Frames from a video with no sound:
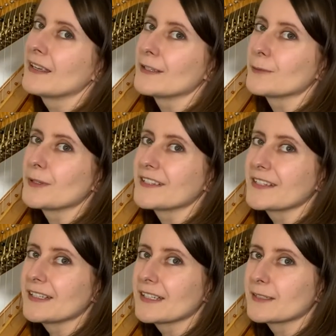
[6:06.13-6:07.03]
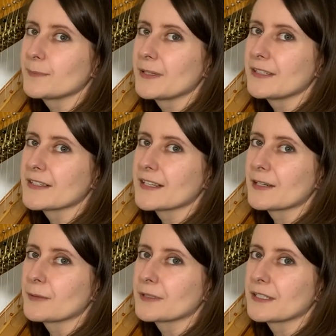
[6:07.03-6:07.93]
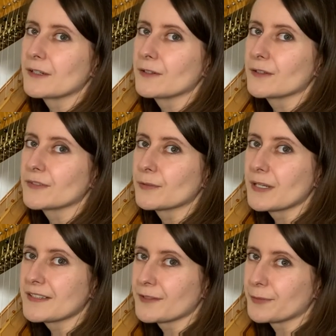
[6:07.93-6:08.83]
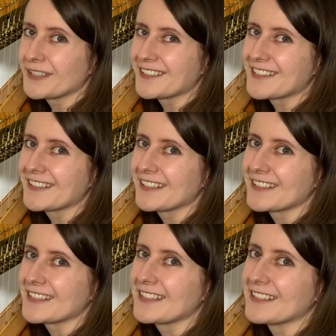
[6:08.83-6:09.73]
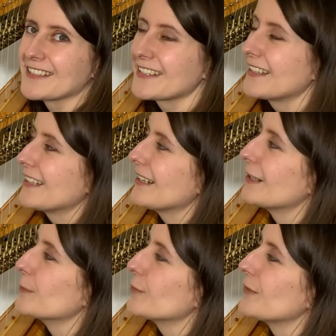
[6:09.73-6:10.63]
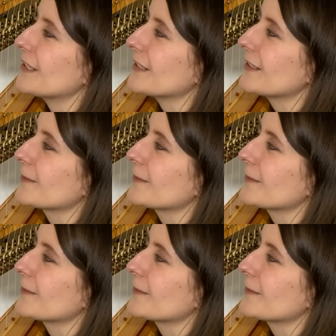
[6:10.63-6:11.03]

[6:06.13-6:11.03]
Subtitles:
you will see that pins surrounding all of the red strings, the C's, are moving.